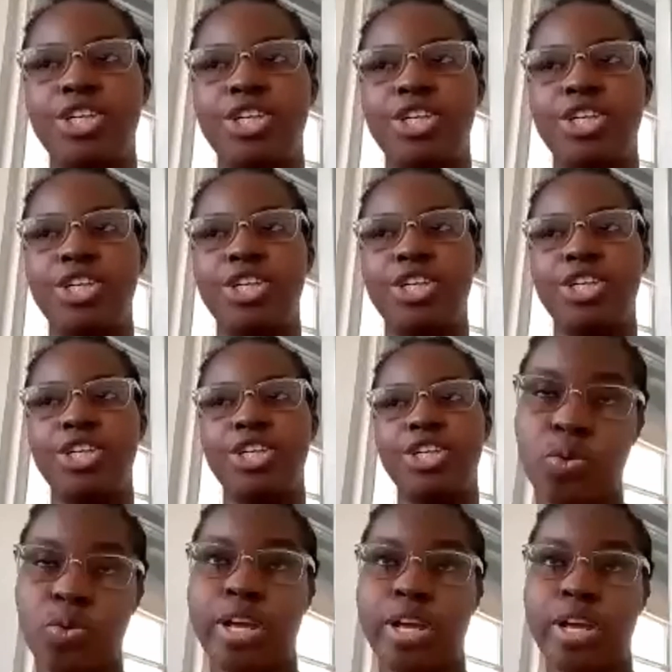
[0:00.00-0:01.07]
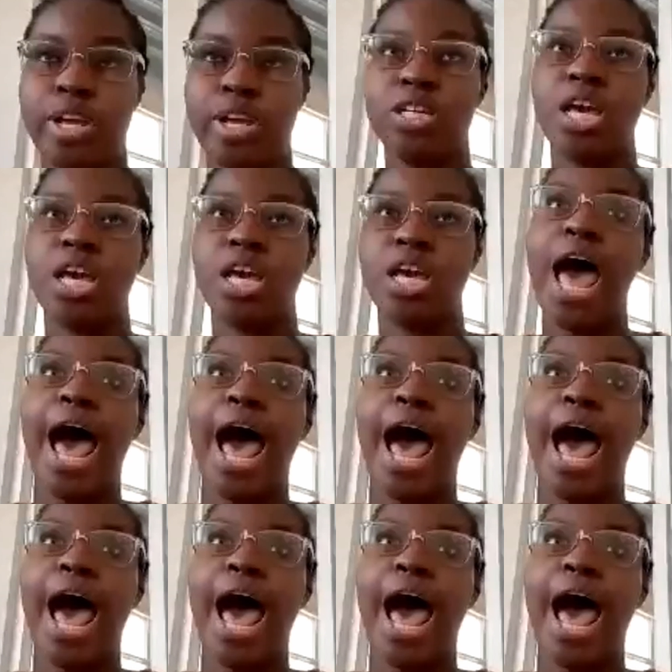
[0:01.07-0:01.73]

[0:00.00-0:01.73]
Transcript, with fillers: in the intensive care unit